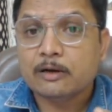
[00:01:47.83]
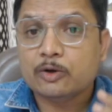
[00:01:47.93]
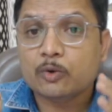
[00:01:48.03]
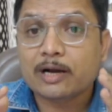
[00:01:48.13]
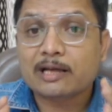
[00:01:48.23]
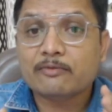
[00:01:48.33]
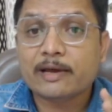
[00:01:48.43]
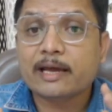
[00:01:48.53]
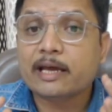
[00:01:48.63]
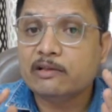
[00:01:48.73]
to
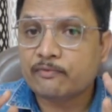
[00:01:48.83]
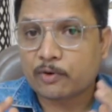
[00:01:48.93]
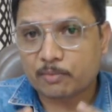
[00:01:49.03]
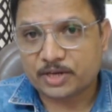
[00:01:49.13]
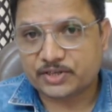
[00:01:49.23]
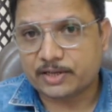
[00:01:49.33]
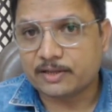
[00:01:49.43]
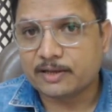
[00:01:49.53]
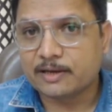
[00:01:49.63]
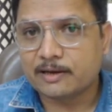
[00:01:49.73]
convey information,
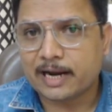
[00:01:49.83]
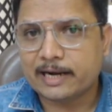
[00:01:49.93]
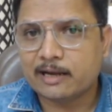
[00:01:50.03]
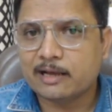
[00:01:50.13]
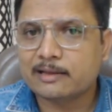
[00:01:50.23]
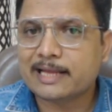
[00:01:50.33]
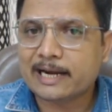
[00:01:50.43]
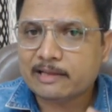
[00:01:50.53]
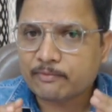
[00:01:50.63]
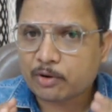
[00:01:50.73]
right? That
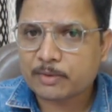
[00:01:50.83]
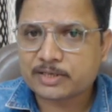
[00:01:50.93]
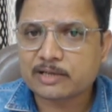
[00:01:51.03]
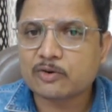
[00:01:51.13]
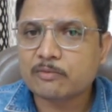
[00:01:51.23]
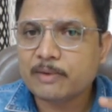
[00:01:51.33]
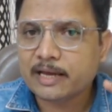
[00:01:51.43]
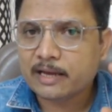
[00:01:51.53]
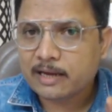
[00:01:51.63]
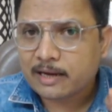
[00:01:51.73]
information could
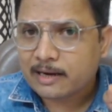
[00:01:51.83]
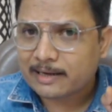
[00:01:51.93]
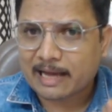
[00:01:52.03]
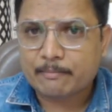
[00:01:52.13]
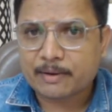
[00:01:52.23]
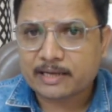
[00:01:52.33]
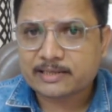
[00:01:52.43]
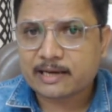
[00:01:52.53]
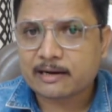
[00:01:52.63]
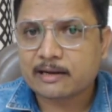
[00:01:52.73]
be
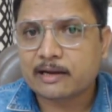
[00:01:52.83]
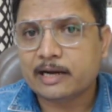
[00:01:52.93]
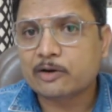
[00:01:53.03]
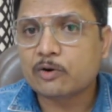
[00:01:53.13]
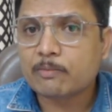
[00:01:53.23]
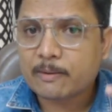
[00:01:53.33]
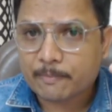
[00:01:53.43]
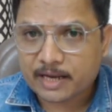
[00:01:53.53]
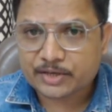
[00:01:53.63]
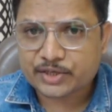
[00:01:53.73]
temperature, it could be
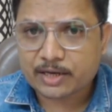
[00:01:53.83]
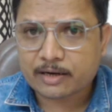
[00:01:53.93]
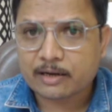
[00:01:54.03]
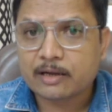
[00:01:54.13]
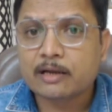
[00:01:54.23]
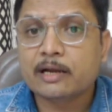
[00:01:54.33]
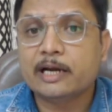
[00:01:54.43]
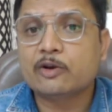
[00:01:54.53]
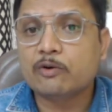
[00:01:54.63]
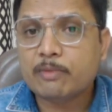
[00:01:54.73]
pressure,
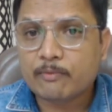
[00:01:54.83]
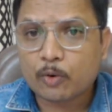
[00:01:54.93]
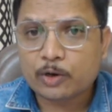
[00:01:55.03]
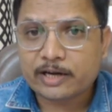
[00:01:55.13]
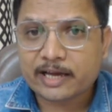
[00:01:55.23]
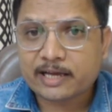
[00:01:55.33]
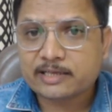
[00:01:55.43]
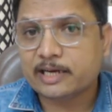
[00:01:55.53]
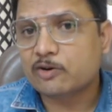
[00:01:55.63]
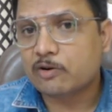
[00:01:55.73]
it could be voltage,
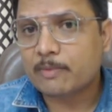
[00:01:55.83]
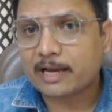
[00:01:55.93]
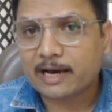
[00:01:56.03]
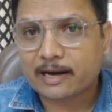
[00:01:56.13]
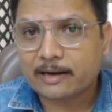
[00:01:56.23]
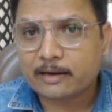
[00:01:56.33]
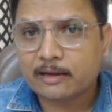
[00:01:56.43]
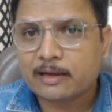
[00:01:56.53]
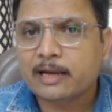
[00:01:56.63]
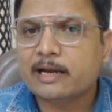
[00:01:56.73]
it could be current.
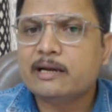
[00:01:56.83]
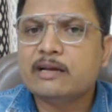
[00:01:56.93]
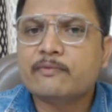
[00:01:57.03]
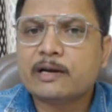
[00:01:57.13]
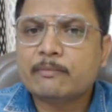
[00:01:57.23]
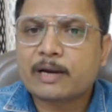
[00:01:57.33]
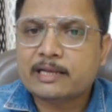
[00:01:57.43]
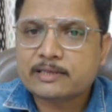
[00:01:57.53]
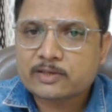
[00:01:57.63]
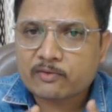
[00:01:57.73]
In different
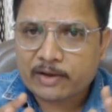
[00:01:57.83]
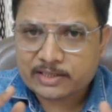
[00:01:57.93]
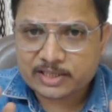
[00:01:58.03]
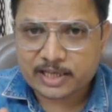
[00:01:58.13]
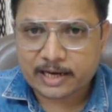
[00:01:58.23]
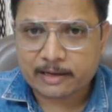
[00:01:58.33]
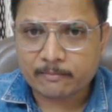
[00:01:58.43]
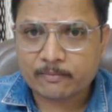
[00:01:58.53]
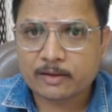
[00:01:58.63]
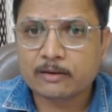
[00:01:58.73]
branches of
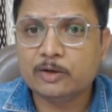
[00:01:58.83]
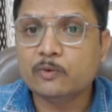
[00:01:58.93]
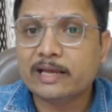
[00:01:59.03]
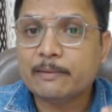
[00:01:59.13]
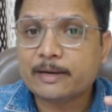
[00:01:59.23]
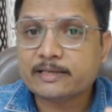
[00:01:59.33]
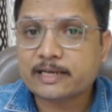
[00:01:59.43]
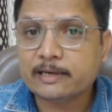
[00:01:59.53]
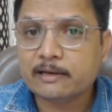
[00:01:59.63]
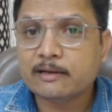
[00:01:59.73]
engineering, to represent